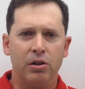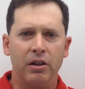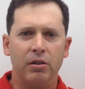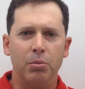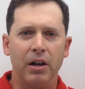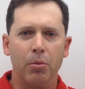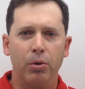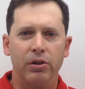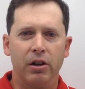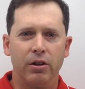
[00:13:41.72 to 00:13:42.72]
you get to meet
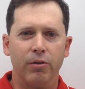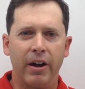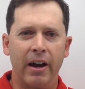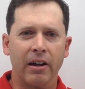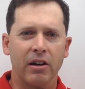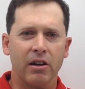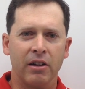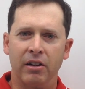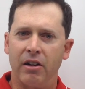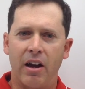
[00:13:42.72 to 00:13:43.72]
up with your other van
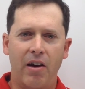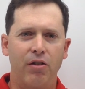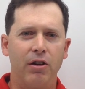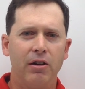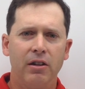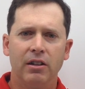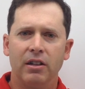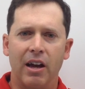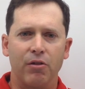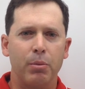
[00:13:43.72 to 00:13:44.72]
and
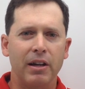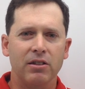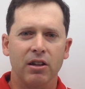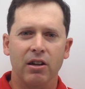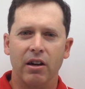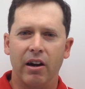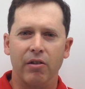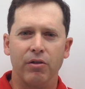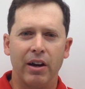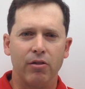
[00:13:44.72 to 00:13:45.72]
have pizza,
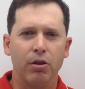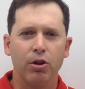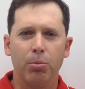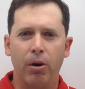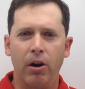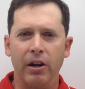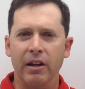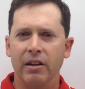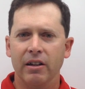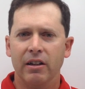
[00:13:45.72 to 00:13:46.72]
have a little
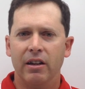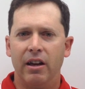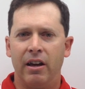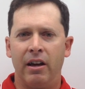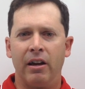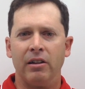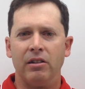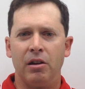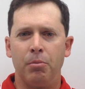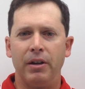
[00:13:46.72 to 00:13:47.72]
party,
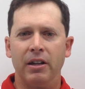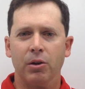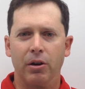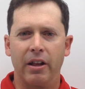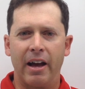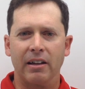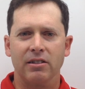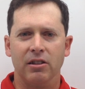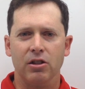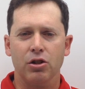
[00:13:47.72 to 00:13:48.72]
and begin to
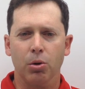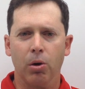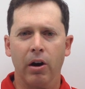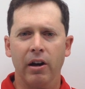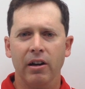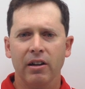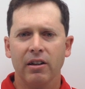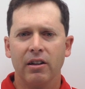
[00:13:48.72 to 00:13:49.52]
relax and enjoy